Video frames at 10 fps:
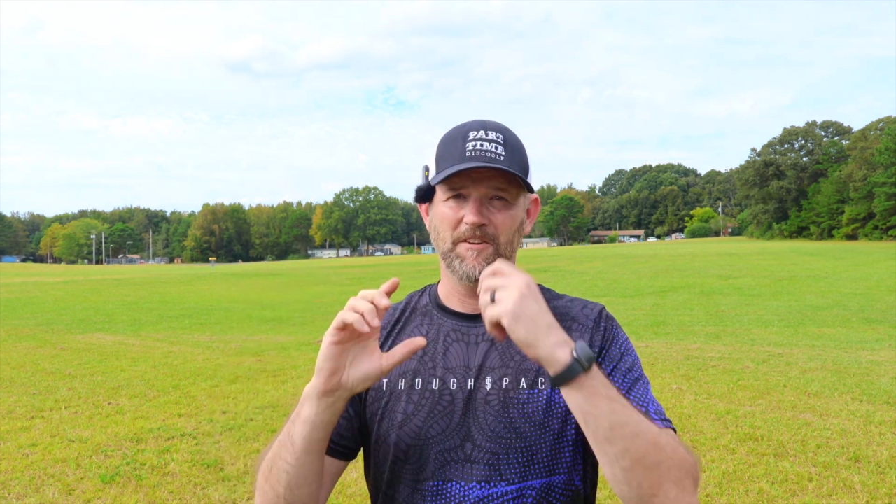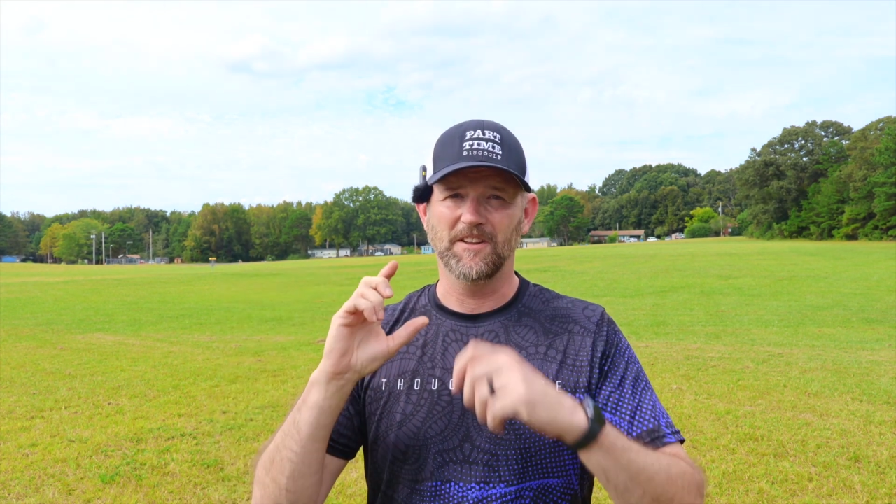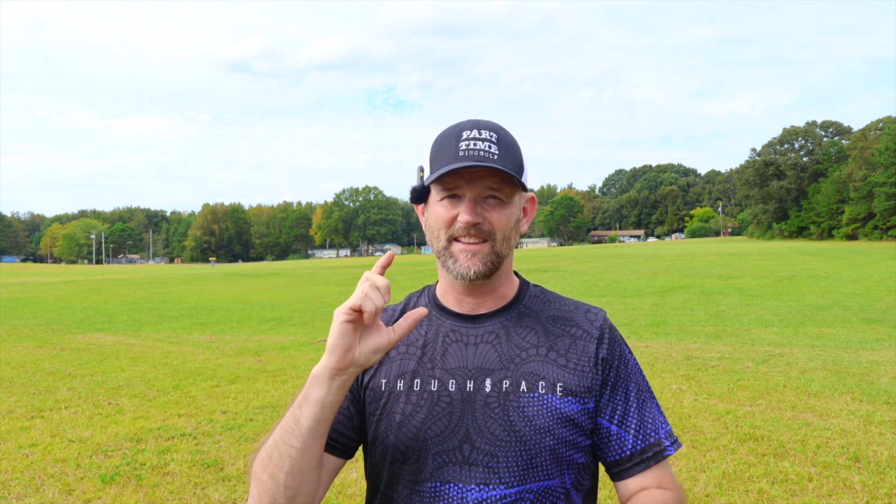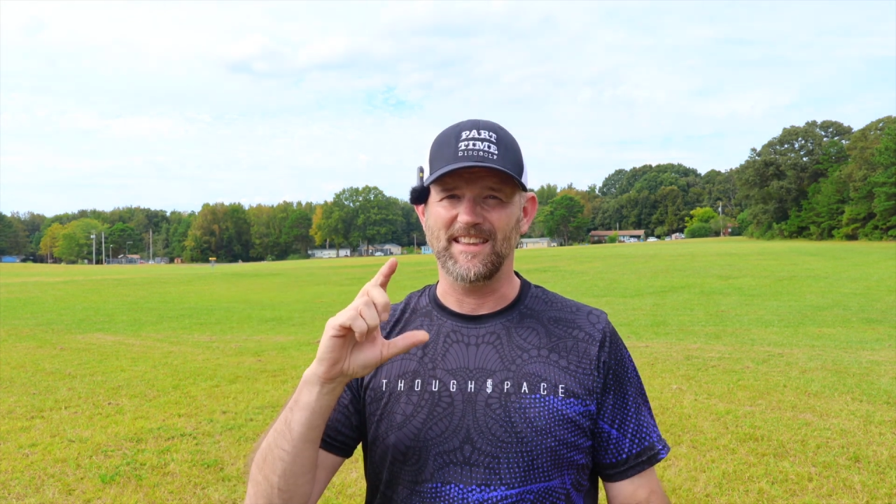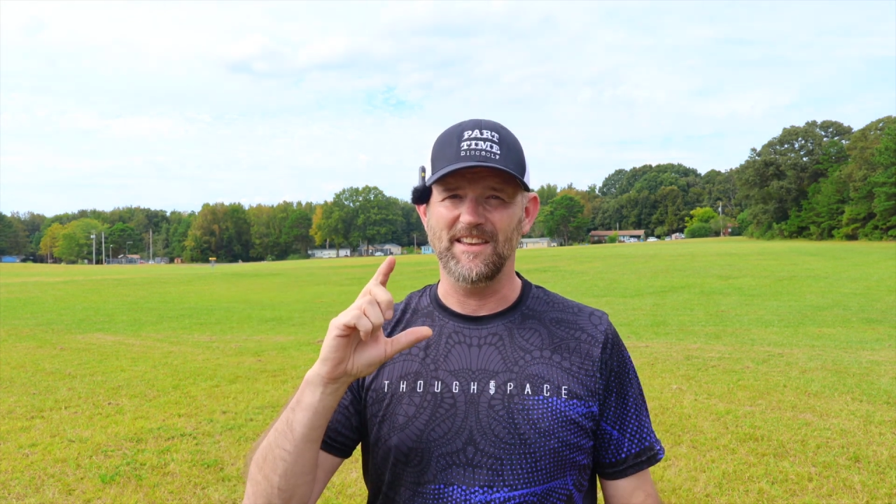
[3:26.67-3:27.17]

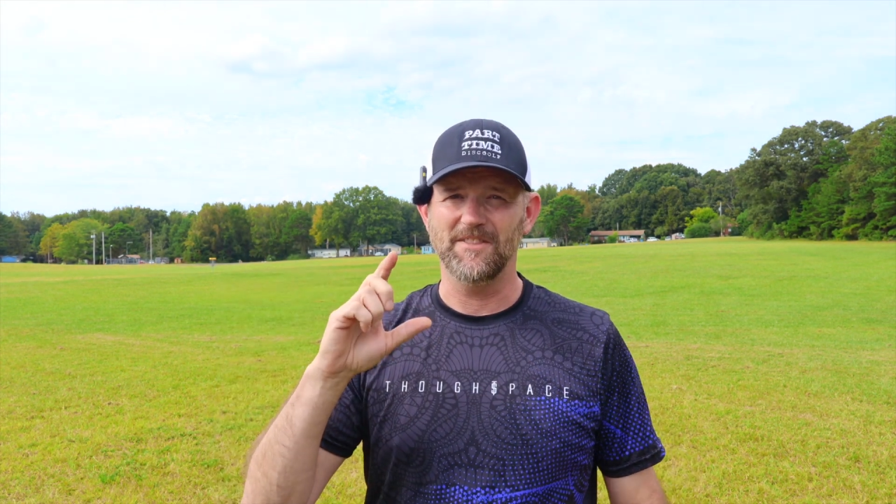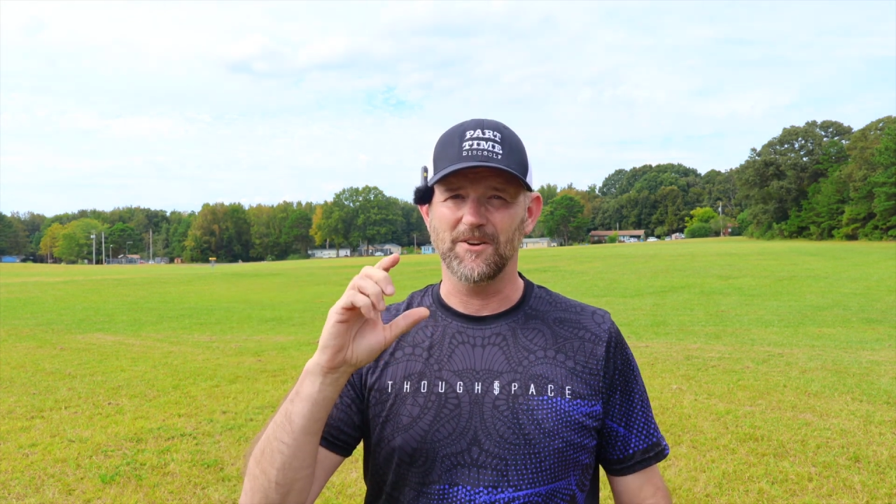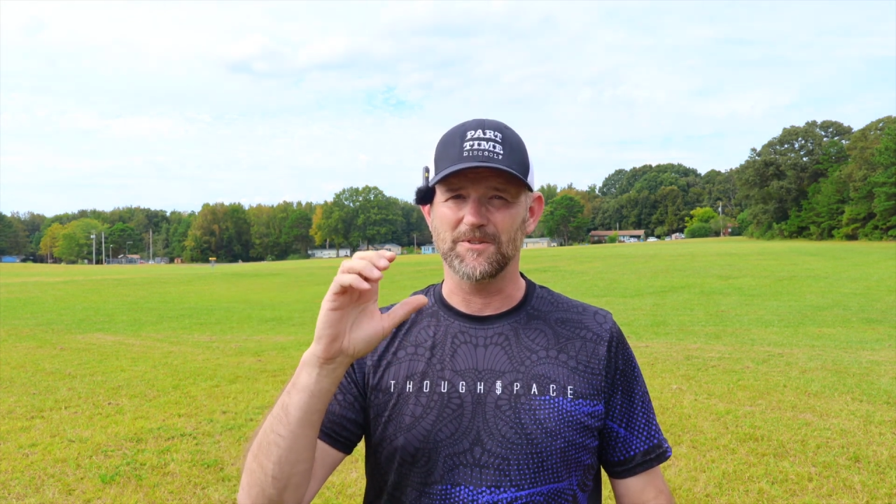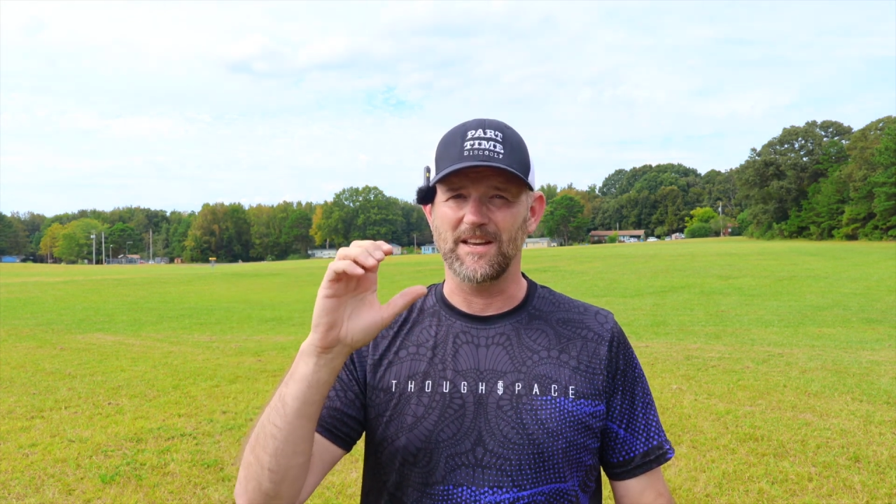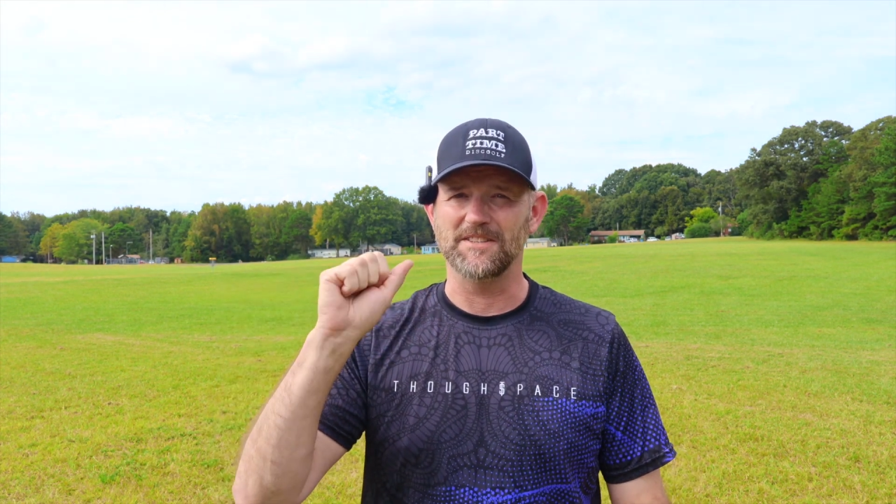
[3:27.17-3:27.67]
Feel like the
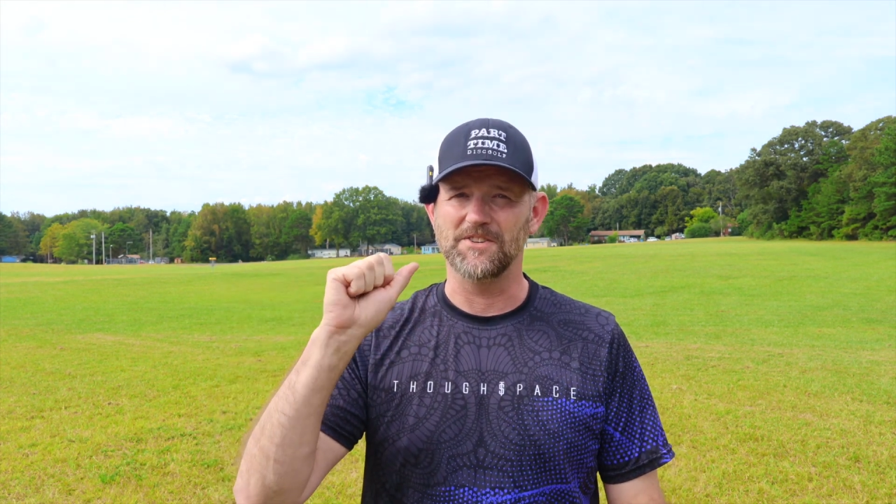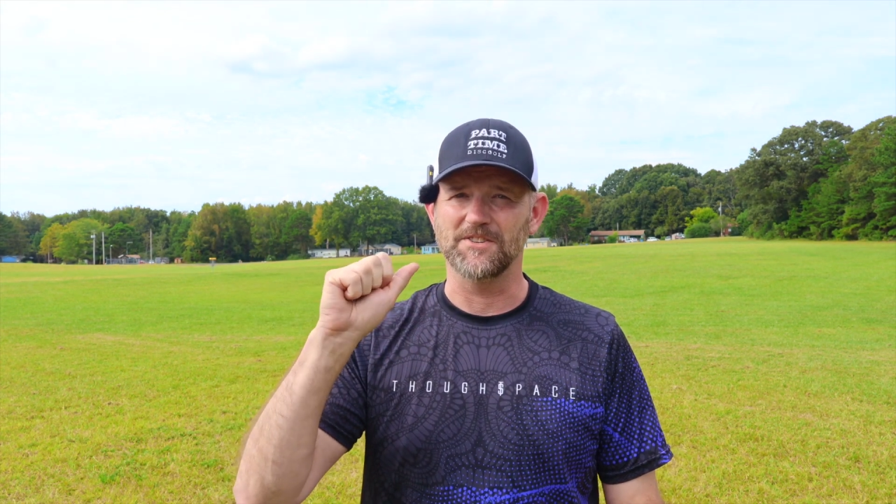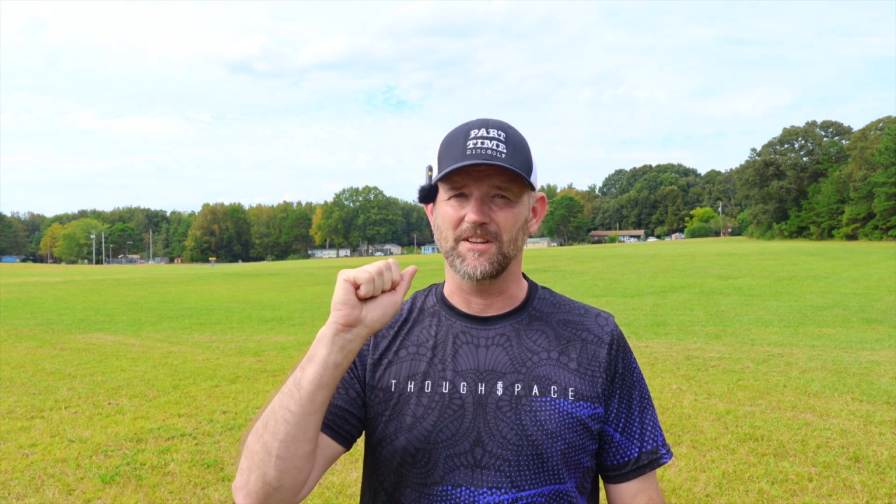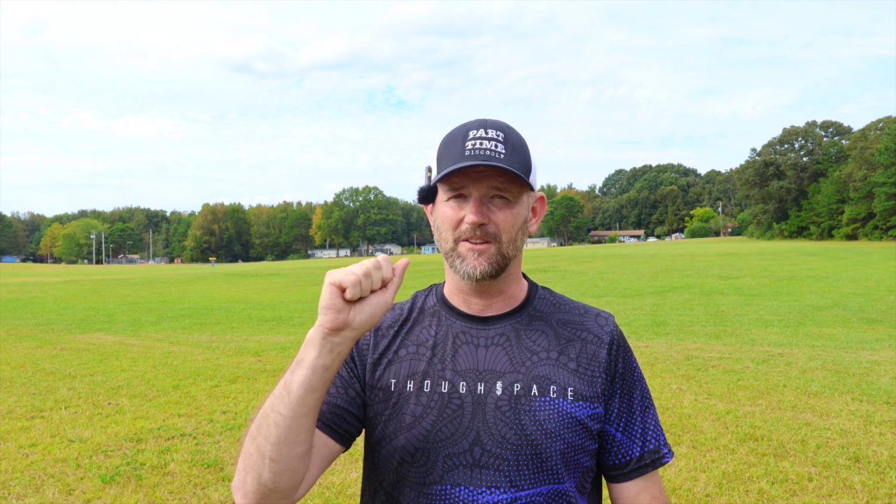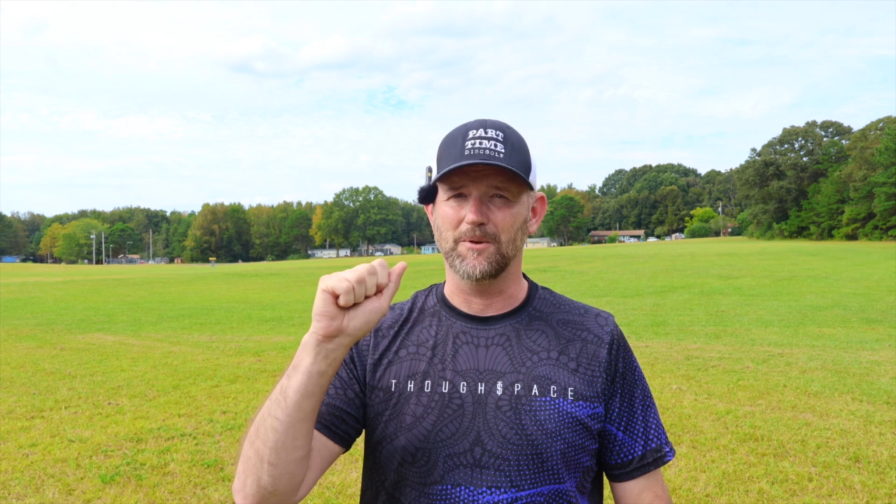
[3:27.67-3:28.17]
ETHOS has
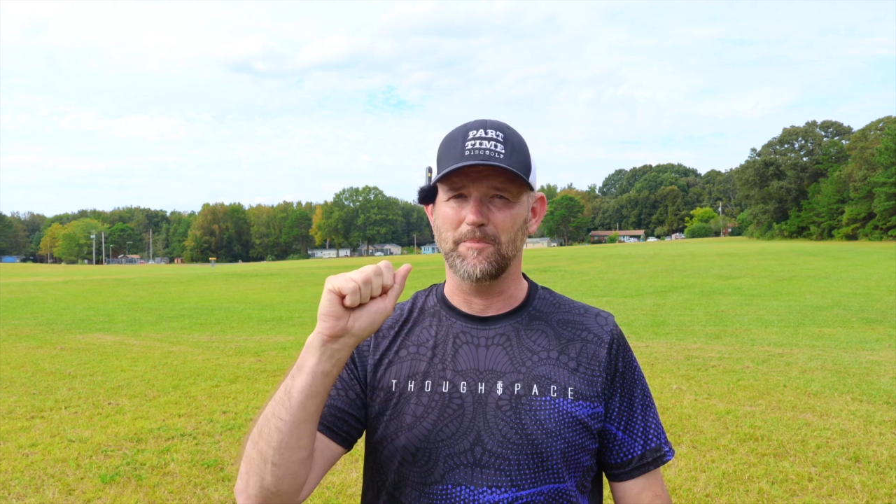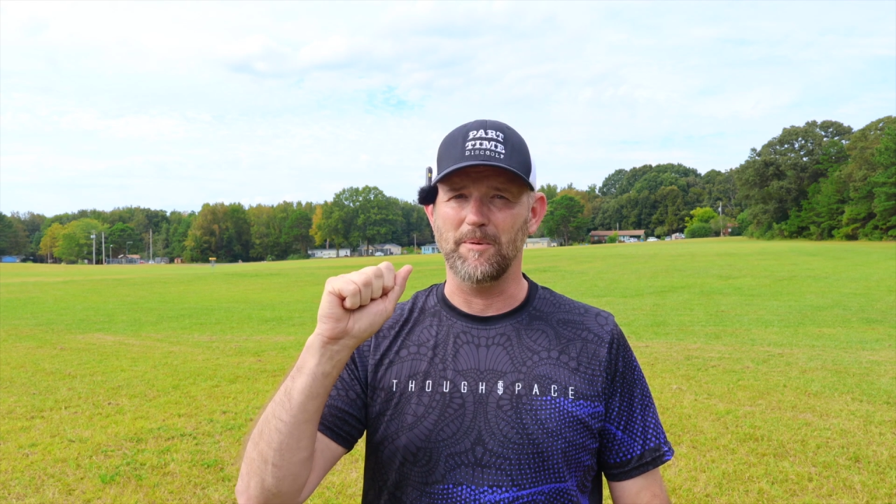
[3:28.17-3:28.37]
just a little